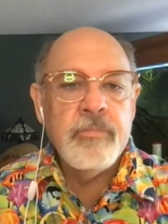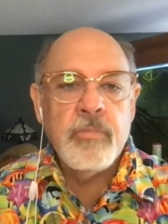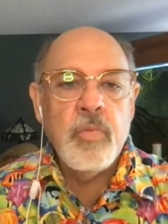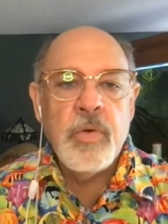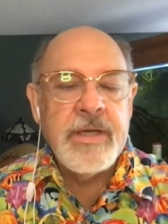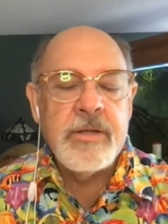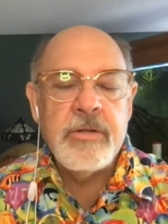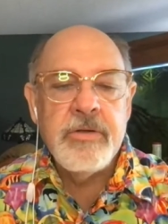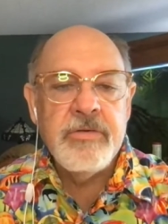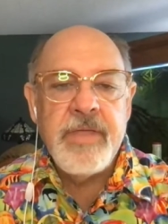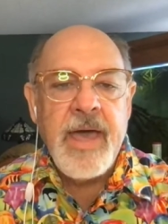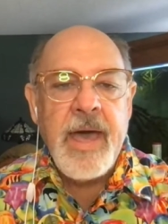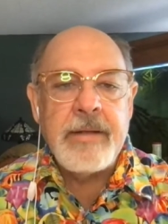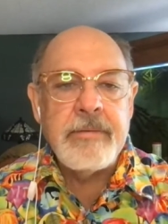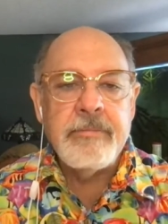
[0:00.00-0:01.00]
We can do
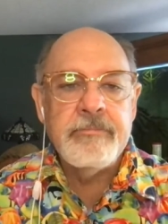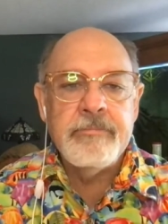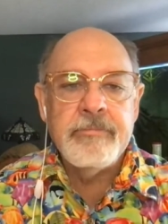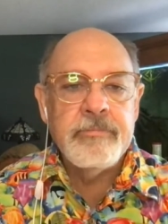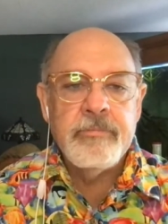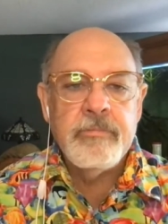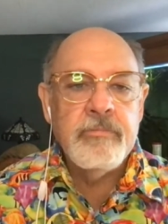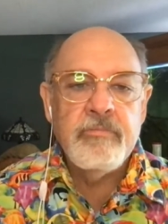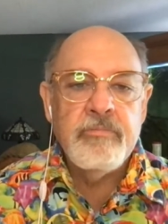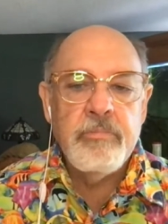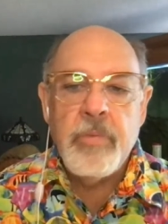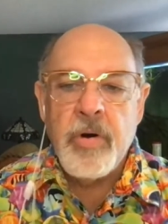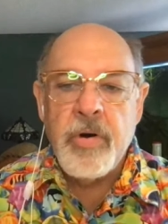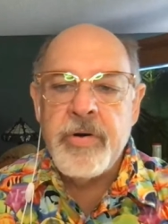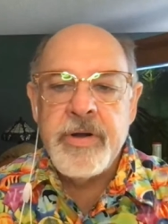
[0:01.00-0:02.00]
that.
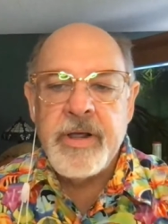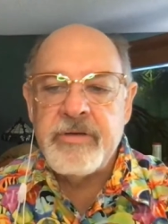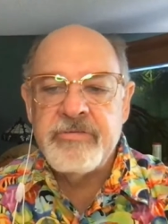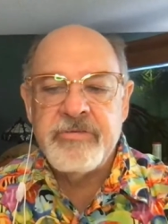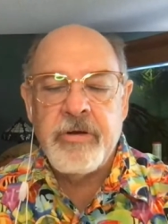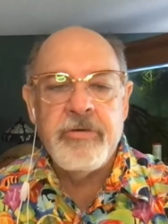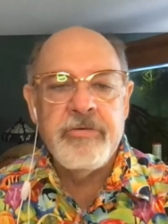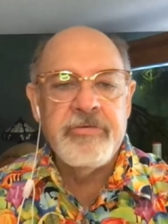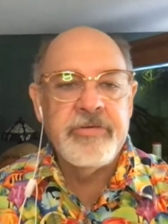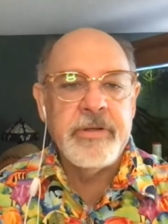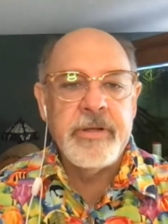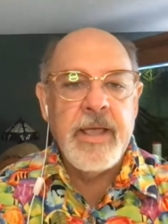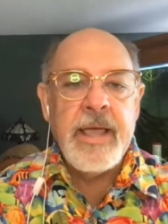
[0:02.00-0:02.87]
Bird excursion,